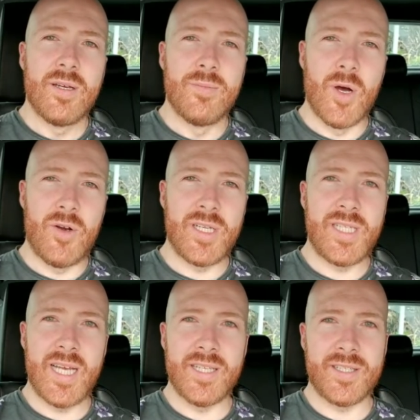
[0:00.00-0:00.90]
Mona
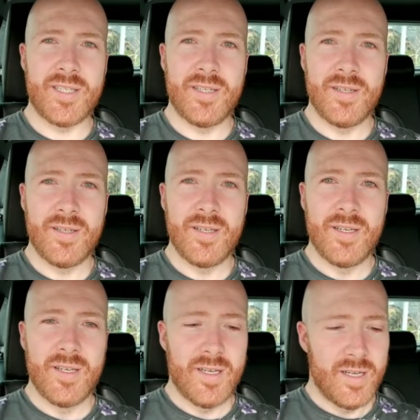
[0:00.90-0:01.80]
says,
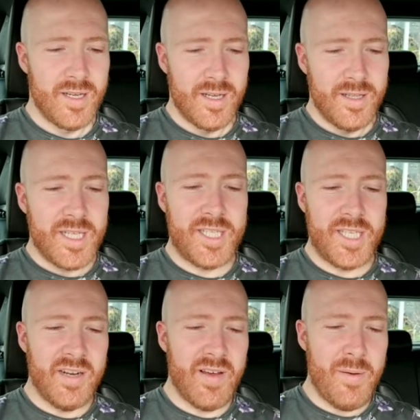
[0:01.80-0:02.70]
the sin
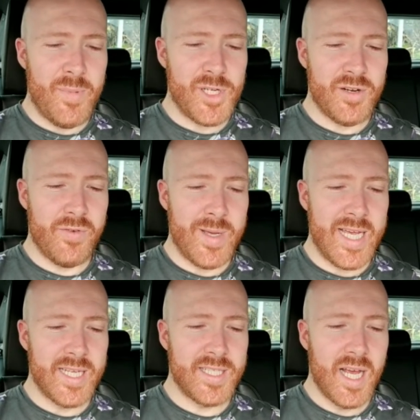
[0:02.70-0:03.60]
of ambition for me
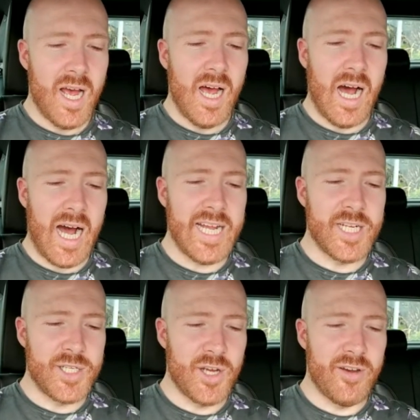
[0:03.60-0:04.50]
is, I
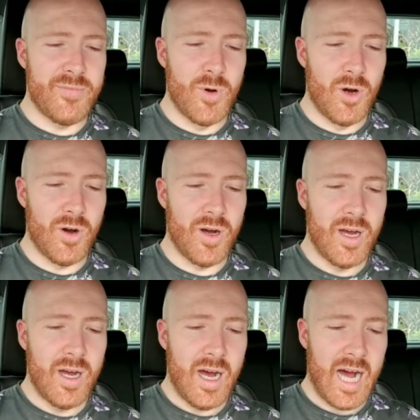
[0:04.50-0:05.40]
deserve more.
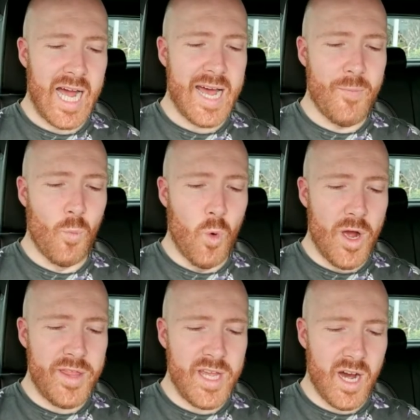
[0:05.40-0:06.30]
I am
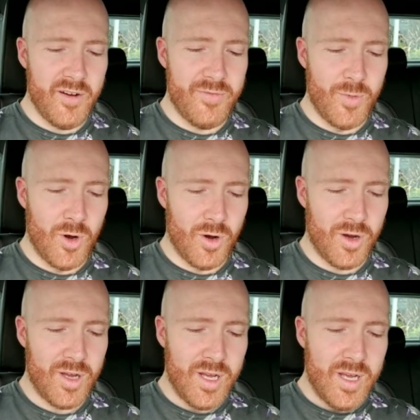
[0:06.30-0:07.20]
worthy of more.
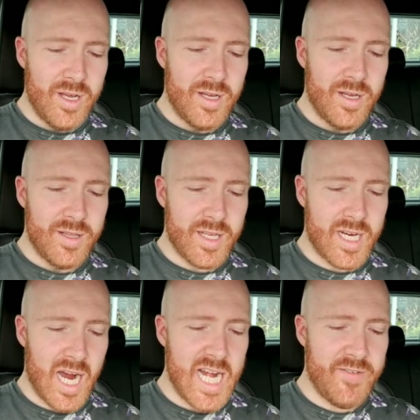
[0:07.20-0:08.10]
The
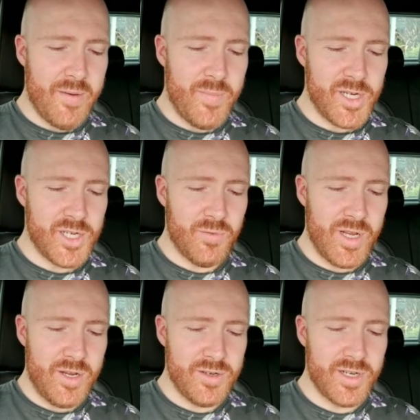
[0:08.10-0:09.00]
kind of ambition we
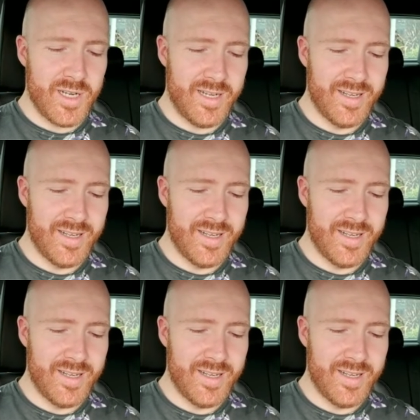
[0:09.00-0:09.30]
usually,